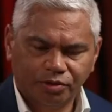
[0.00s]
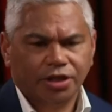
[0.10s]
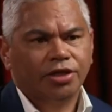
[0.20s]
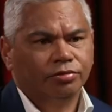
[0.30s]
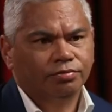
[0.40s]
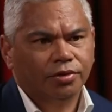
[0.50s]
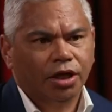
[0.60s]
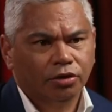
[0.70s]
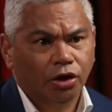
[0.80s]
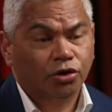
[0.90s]
we, we hear
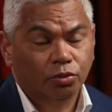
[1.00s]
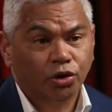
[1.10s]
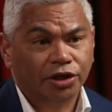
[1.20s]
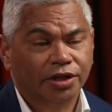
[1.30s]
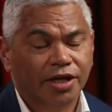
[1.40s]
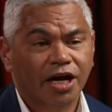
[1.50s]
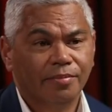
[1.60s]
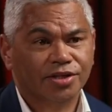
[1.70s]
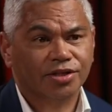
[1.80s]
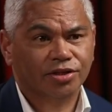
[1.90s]
a lot of good work that the
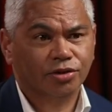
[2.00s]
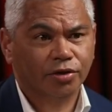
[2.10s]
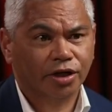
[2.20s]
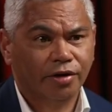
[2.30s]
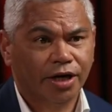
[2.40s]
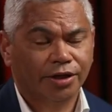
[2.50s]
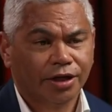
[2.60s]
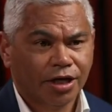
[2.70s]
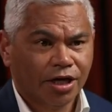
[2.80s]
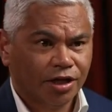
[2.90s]
AMSs are doing
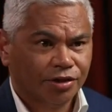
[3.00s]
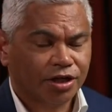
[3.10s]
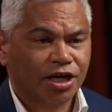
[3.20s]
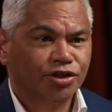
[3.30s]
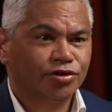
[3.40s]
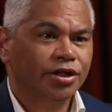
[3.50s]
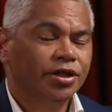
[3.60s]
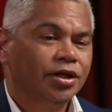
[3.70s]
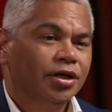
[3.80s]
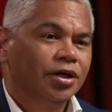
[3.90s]
around the
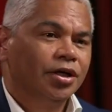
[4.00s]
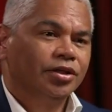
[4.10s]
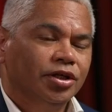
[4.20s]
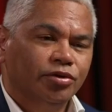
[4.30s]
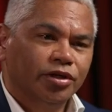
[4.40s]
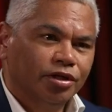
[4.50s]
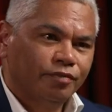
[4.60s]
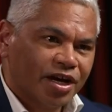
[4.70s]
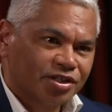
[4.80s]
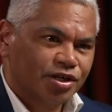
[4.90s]
country. They're doing
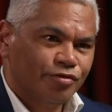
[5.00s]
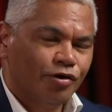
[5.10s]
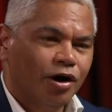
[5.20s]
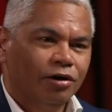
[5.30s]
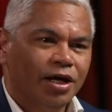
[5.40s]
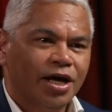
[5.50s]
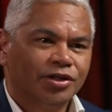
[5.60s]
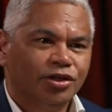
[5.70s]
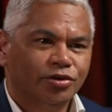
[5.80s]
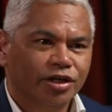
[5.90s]
the vaccine
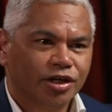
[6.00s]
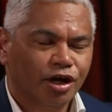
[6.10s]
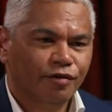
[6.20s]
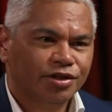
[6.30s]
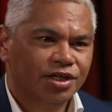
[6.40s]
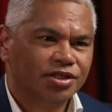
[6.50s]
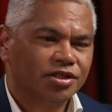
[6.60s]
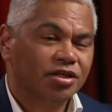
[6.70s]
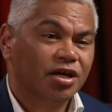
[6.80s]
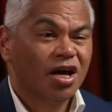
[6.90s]
rollout, they're doing COVID
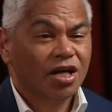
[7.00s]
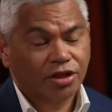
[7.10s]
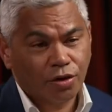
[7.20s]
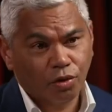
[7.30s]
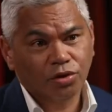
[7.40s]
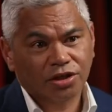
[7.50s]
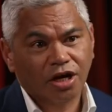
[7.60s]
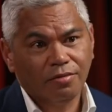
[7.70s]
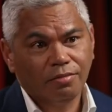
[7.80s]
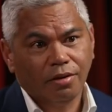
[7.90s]
testing, they're
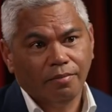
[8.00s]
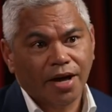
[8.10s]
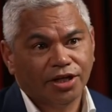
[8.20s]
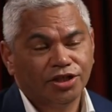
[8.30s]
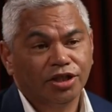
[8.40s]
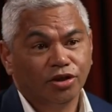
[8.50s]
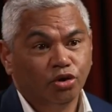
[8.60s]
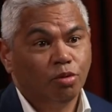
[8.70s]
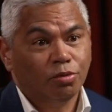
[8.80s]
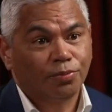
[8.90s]
also managing
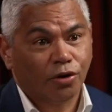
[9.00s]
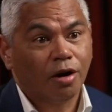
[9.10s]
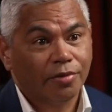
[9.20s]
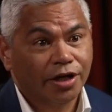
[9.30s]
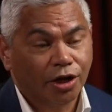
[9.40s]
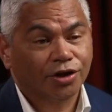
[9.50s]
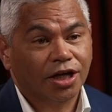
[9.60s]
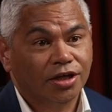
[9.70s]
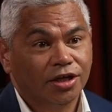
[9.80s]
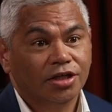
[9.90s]
the normal primary
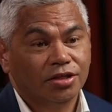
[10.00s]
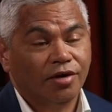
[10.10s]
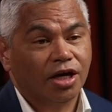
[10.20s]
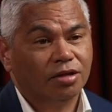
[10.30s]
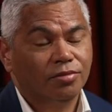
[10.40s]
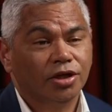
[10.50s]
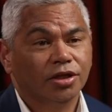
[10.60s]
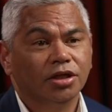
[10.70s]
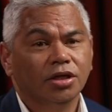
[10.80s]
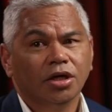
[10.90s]
healthcare needs of our
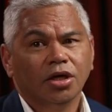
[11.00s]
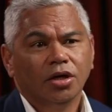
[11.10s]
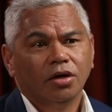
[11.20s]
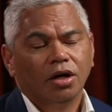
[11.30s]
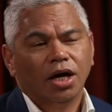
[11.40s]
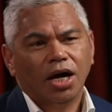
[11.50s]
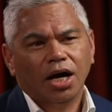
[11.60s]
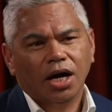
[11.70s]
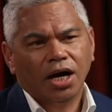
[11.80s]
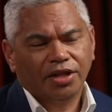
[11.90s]
community.
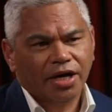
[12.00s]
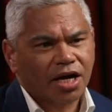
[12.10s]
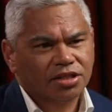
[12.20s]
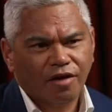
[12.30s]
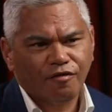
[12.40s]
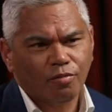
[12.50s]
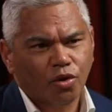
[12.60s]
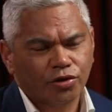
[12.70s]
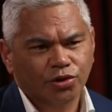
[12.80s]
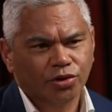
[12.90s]
Are they asking for
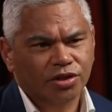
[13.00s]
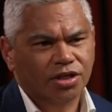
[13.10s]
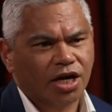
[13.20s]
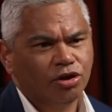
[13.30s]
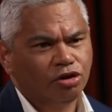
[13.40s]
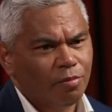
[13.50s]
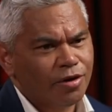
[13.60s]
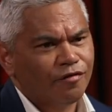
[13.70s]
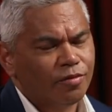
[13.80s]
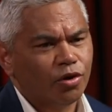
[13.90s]
more resources? Are you
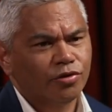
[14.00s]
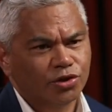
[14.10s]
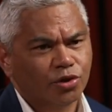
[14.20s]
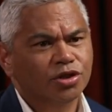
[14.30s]
lobbying yes. for more